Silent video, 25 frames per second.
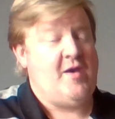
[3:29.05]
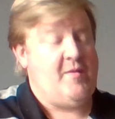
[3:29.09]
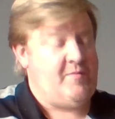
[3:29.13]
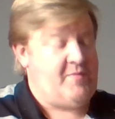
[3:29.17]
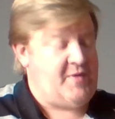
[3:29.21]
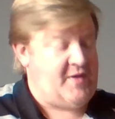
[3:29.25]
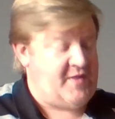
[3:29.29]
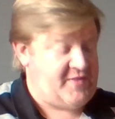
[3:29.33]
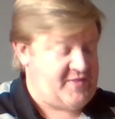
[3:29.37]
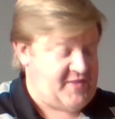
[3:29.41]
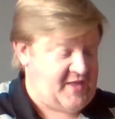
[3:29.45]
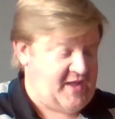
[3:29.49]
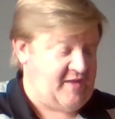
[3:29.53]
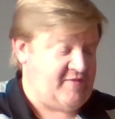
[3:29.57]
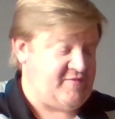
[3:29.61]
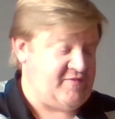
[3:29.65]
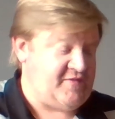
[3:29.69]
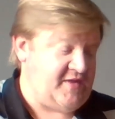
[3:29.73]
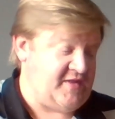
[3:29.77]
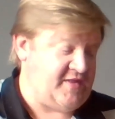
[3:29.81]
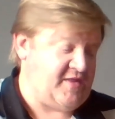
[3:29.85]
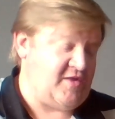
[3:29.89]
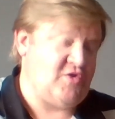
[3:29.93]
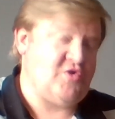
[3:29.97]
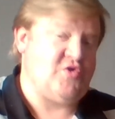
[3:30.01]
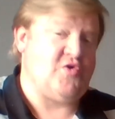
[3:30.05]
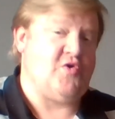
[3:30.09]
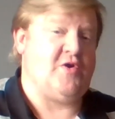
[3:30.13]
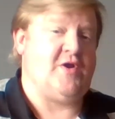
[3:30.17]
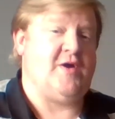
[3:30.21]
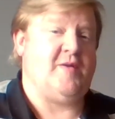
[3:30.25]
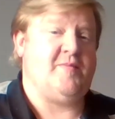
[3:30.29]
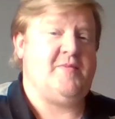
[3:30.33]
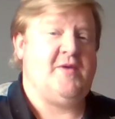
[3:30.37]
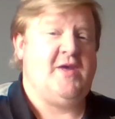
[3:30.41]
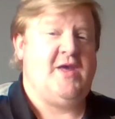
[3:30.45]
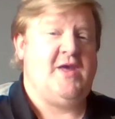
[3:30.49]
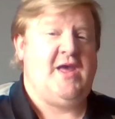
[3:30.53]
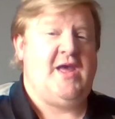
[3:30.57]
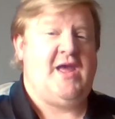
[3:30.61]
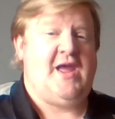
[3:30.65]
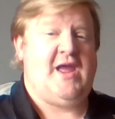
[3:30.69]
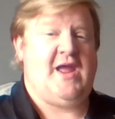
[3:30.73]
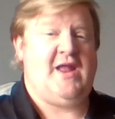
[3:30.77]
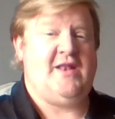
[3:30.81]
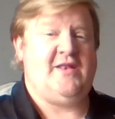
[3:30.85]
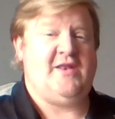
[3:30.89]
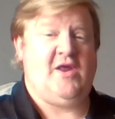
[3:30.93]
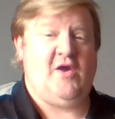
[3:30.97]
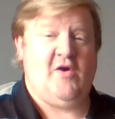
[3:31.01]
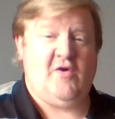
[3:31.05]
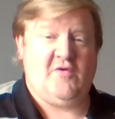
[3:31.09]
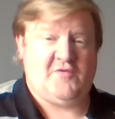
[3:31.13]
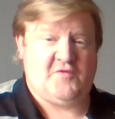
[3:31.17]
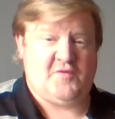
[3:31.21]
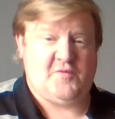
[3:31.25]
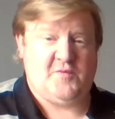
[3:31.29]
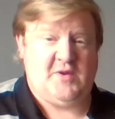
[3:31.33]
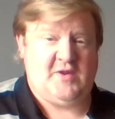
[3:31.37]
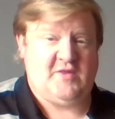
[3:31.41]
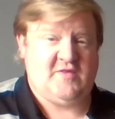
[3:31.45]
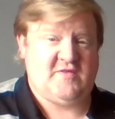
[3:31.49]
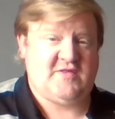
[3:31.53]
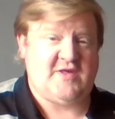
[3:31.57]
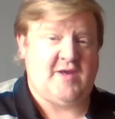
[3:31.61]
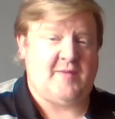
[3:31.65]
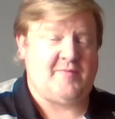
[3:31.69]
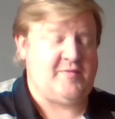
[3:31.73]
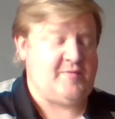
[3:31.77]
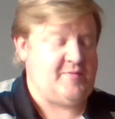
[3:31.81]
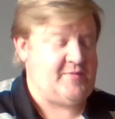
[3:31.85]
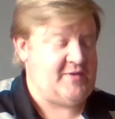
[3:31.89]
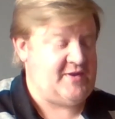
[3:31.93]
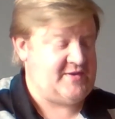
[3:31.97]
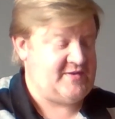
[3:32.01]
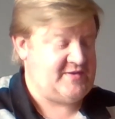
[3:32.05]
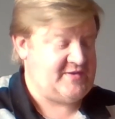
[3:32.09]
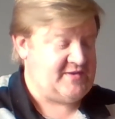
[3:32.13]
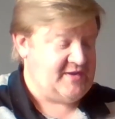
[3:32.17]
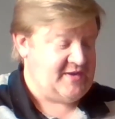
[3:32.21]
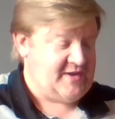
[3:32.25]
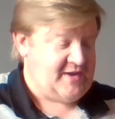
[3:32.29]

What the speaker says: But thankfully, they showed up in the Ultramarine supplement